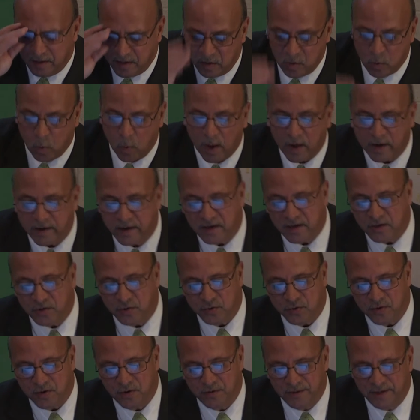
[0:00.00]
quality
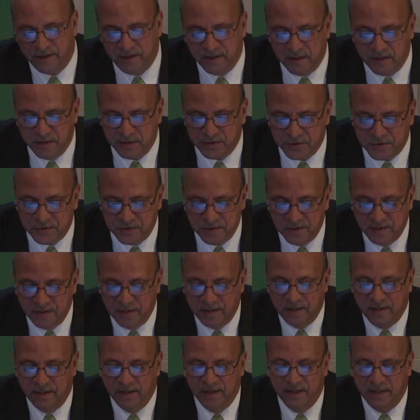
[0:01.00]
control is
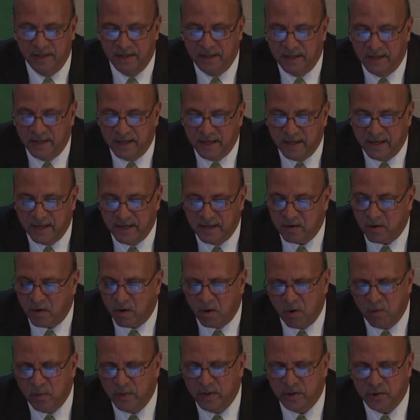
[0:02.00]
and
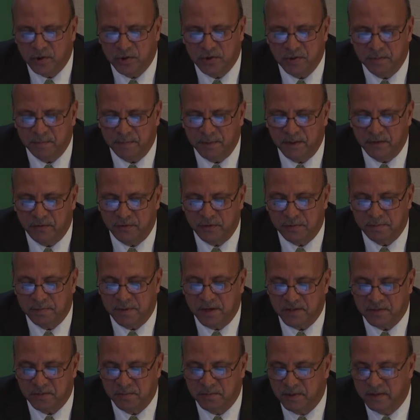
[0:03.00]
always should be the
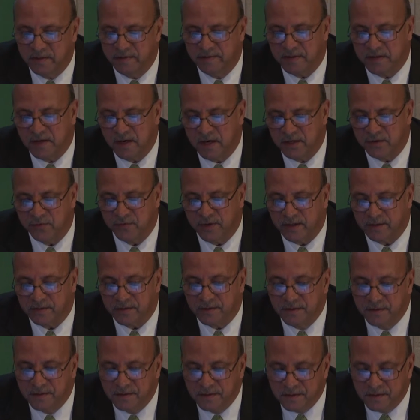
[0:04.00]
responsibility of the contractor.